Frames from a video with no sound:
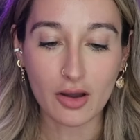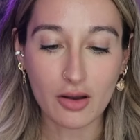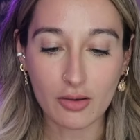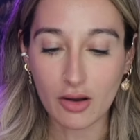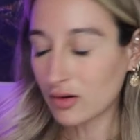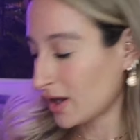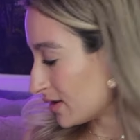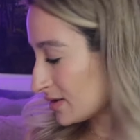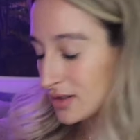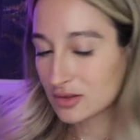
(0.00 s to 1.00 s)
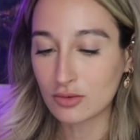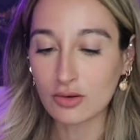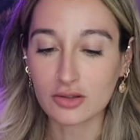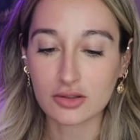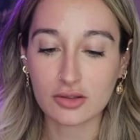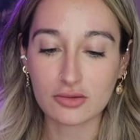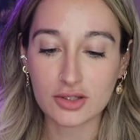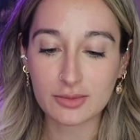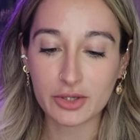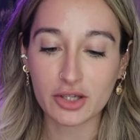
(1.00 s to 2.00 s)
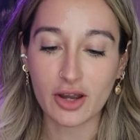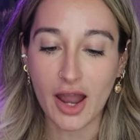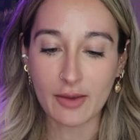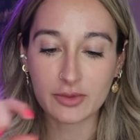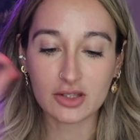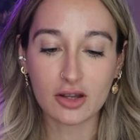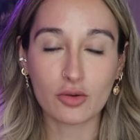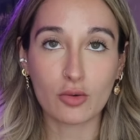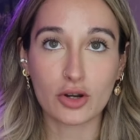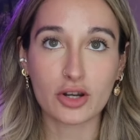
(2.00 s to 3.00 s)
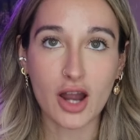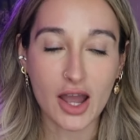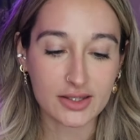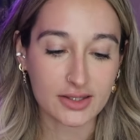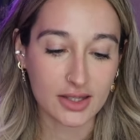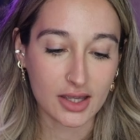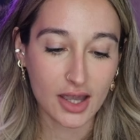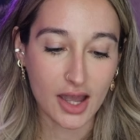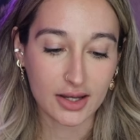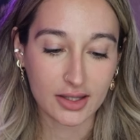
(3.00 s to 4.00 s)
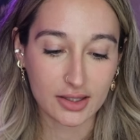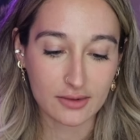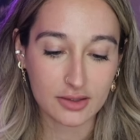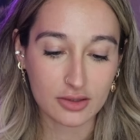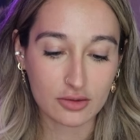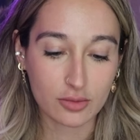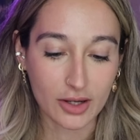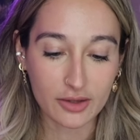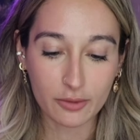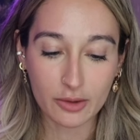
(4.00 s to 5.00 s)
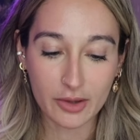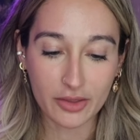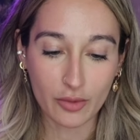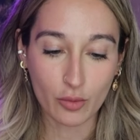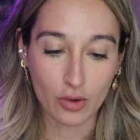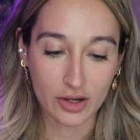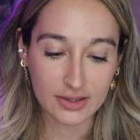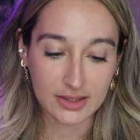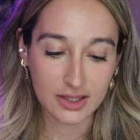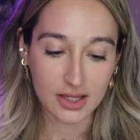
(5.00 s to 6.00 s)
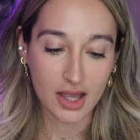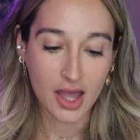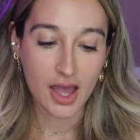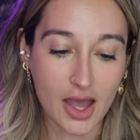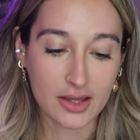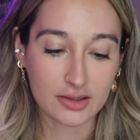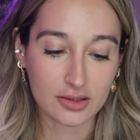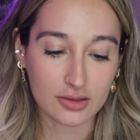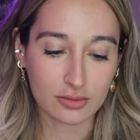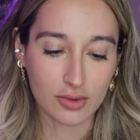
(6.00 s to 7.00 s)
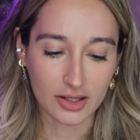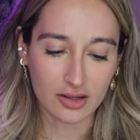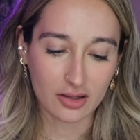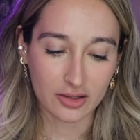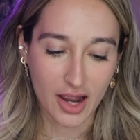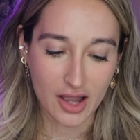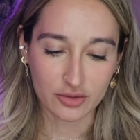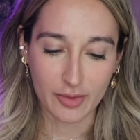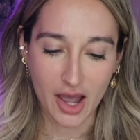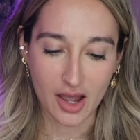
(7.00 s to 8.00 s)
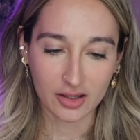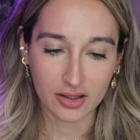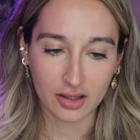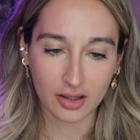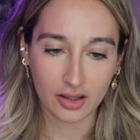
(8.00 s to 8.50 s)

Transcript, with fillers: Oh, okay, this is cool. So you just put your Amazon order ID and it gives you 24-month warranty and $20 cash back.